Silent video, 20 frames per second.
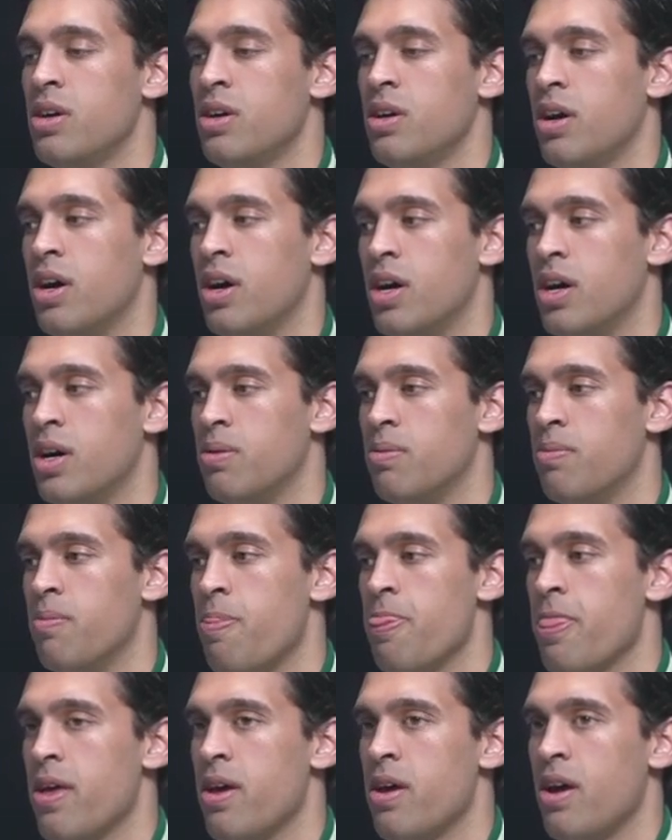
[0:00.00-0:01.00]
um,
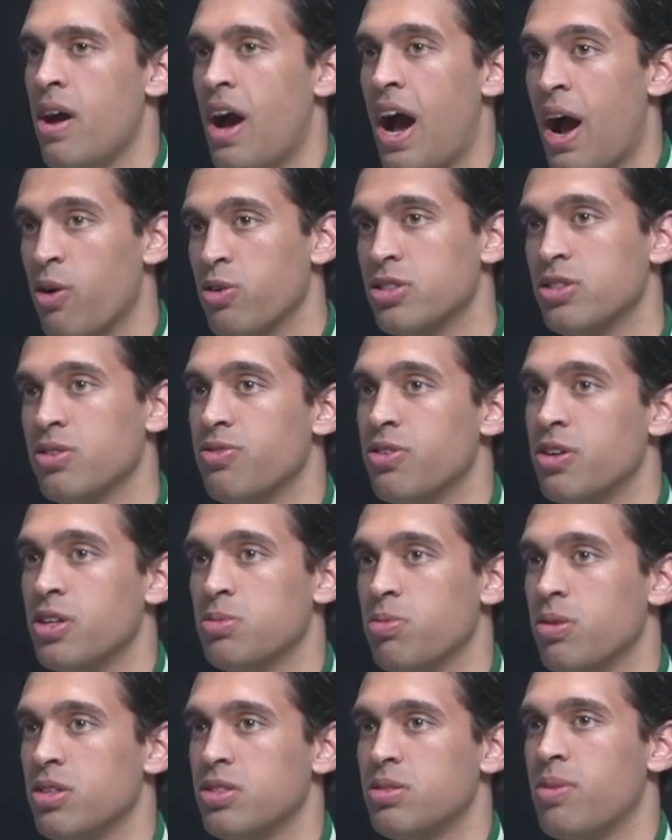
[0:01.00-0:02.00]
i was the first
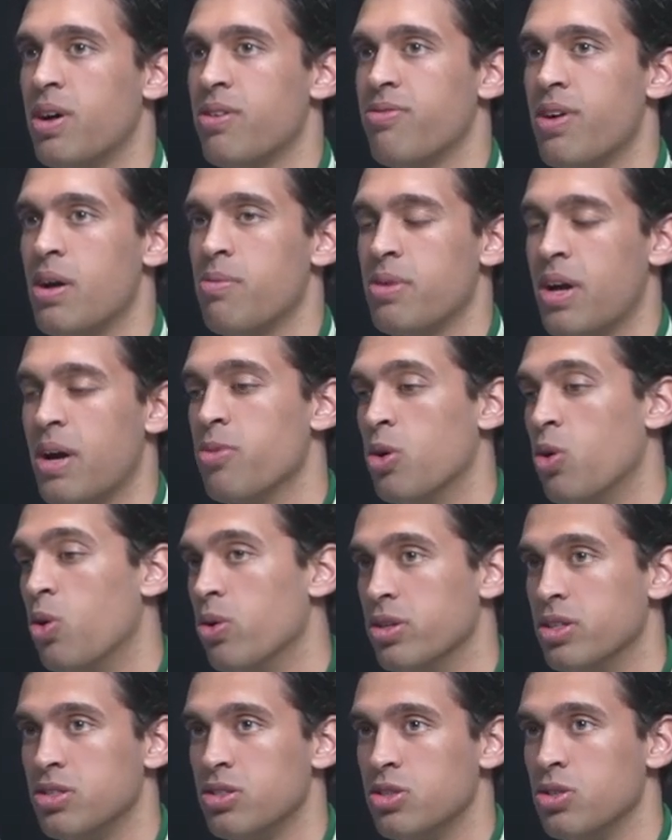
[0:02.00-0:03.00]
person in my family i'm the
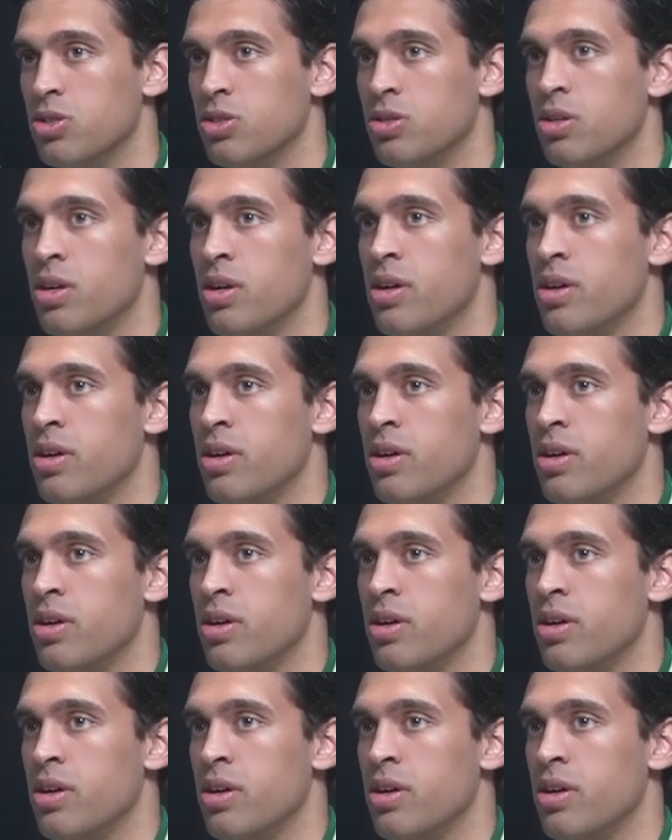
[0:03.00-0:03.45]
oldest too